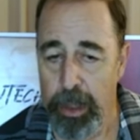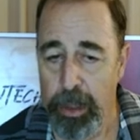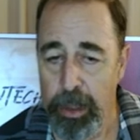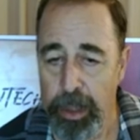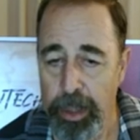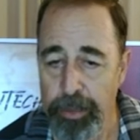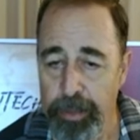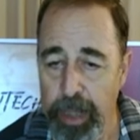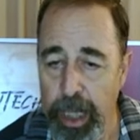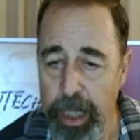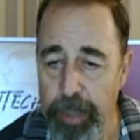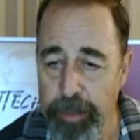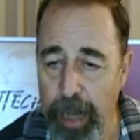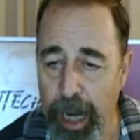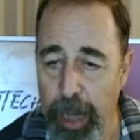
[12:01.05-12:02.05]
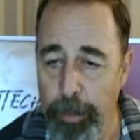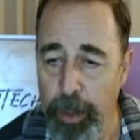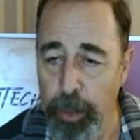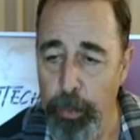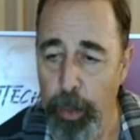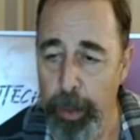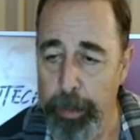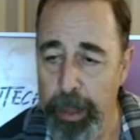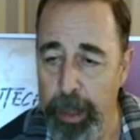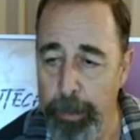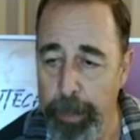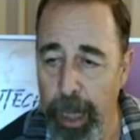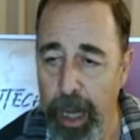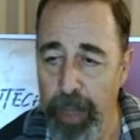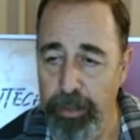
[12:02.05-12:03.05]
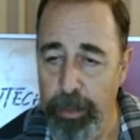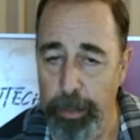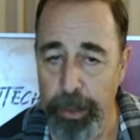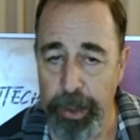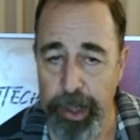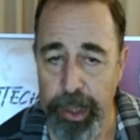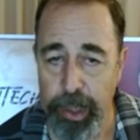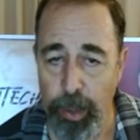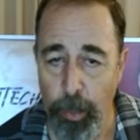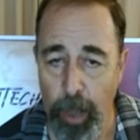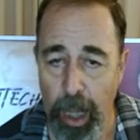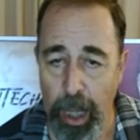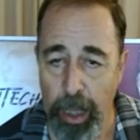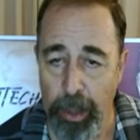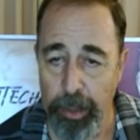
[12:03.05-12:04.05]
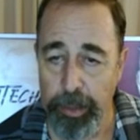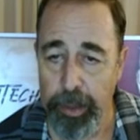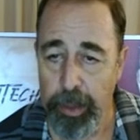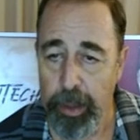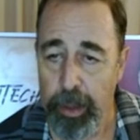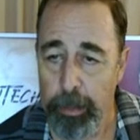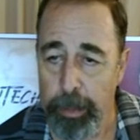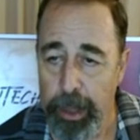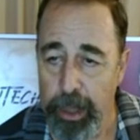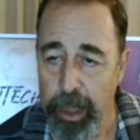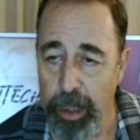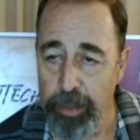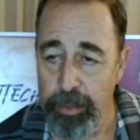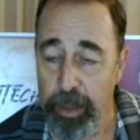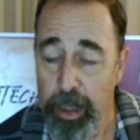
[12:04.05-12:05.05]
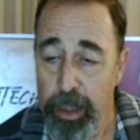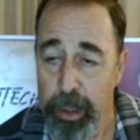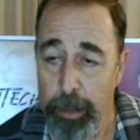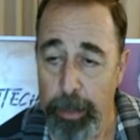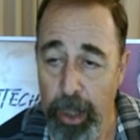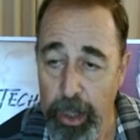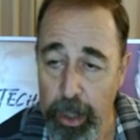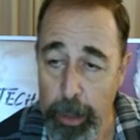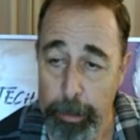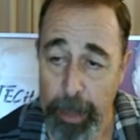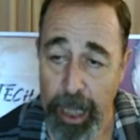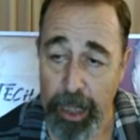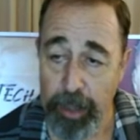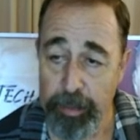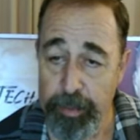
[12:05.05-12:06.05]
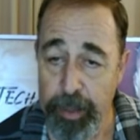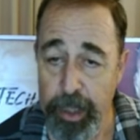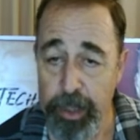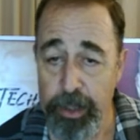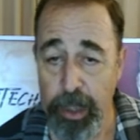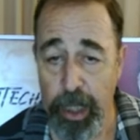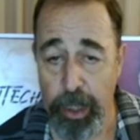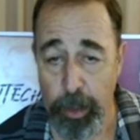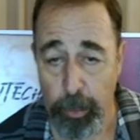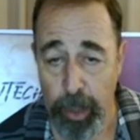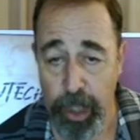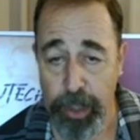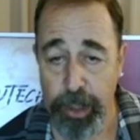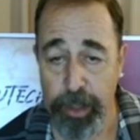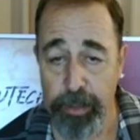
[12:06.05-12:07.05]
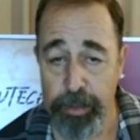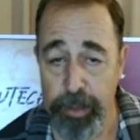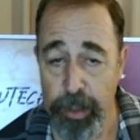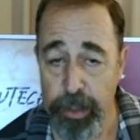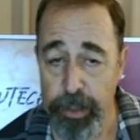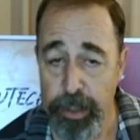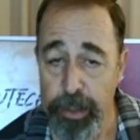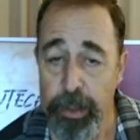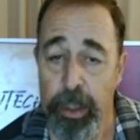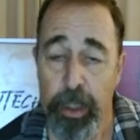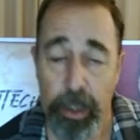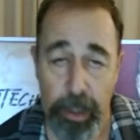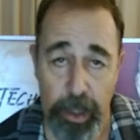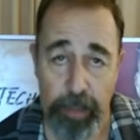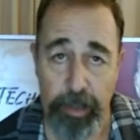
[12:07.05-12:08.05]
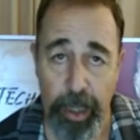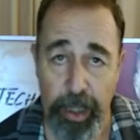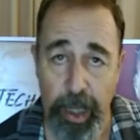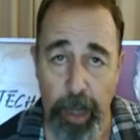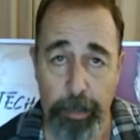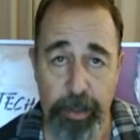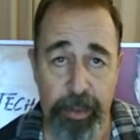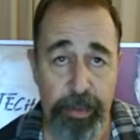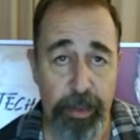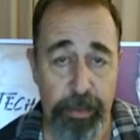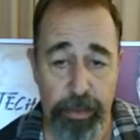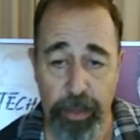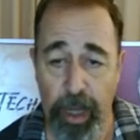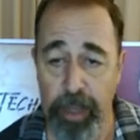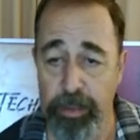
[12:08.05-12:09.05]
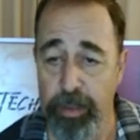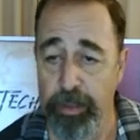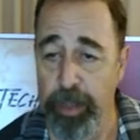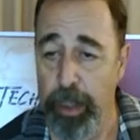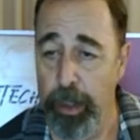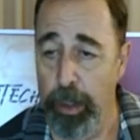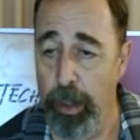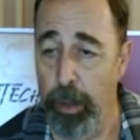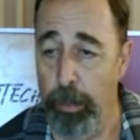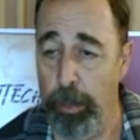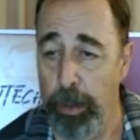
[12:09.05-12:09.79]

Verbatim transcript: This kind of hybrid would be impossible in the wild because the American paddlefish and the Russian sturgeon live on opposite sides of the globe.